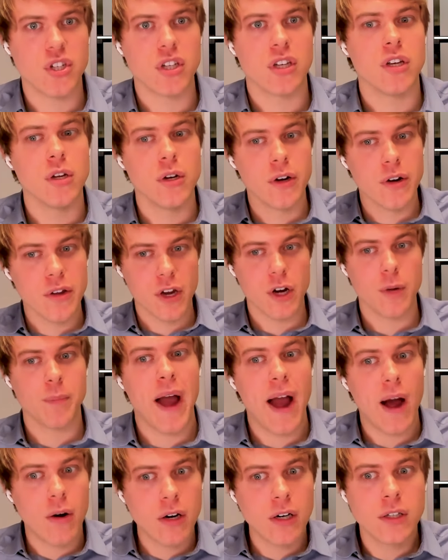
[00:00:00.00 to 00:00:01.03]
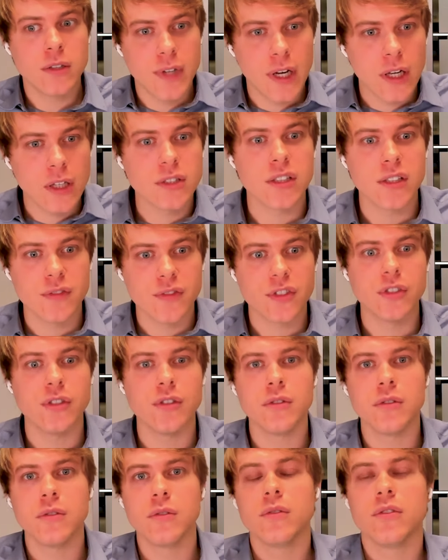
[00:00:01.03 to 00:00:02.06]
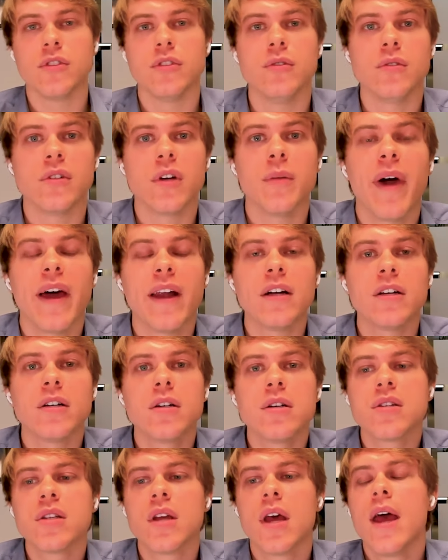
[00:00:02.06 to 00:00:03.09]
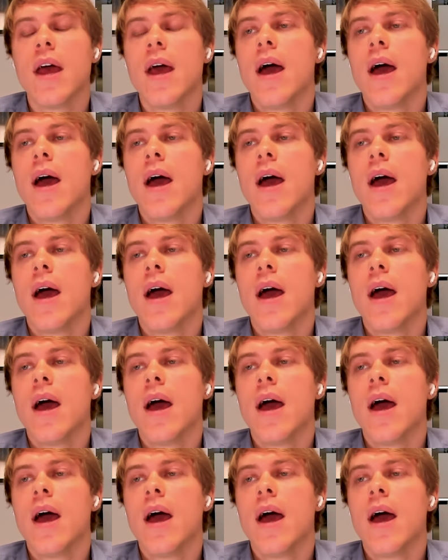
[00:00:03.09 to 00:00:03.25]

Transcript: secure their power relative to to competitors.